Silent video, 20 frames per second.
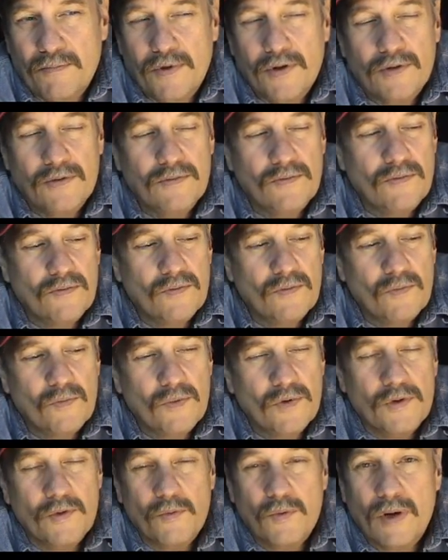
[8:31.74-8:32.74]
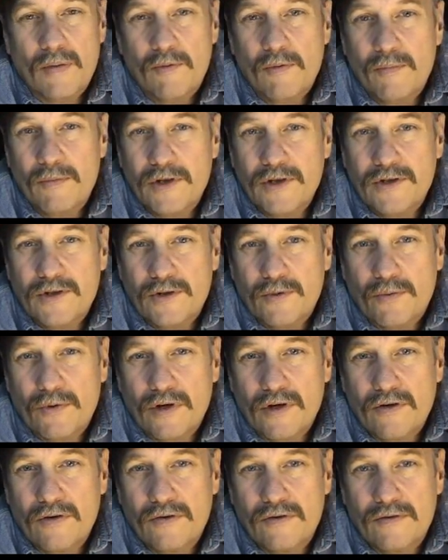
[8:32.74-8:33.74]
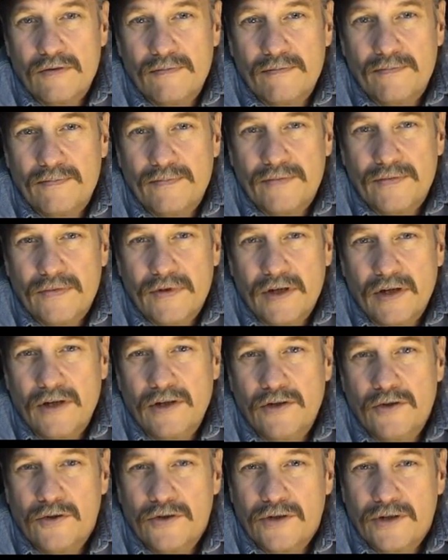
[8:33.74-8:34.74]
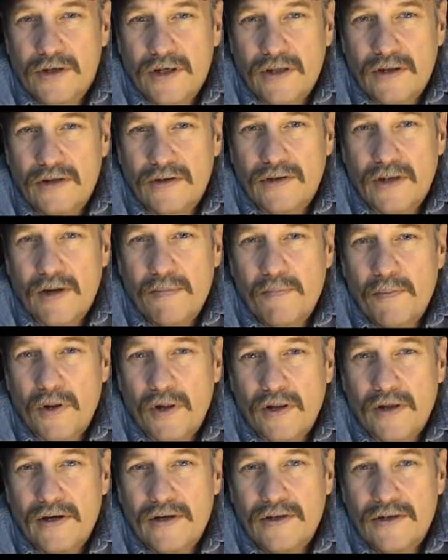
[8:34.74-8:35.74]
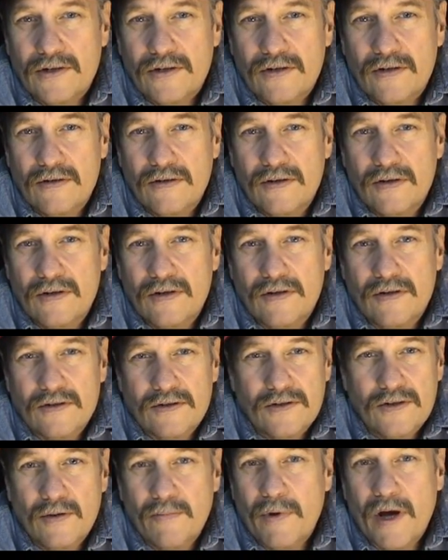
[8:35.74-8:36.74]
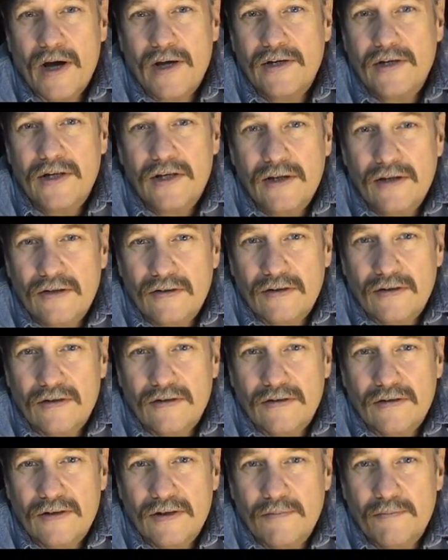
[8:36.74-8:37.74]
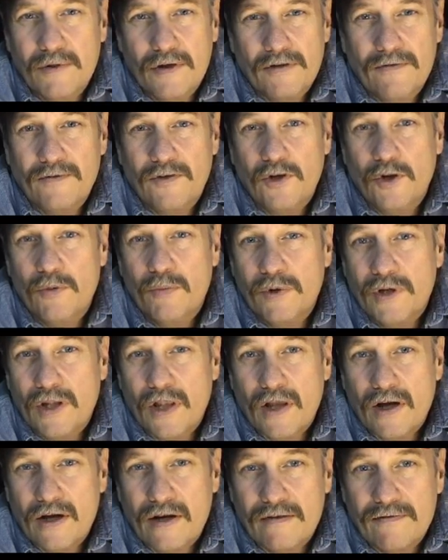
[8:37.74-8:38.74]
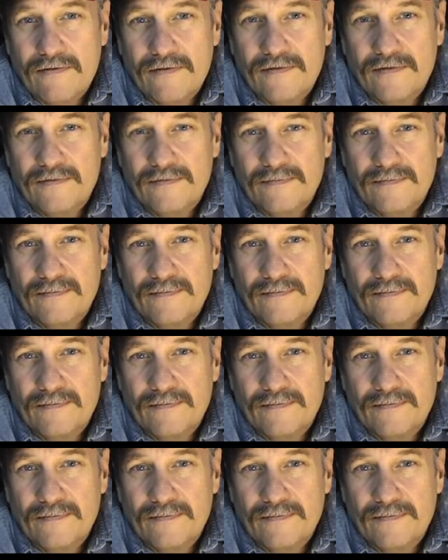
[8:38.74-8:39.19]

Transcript: But when the rubber meets the road and you see that they place some ideal above human life,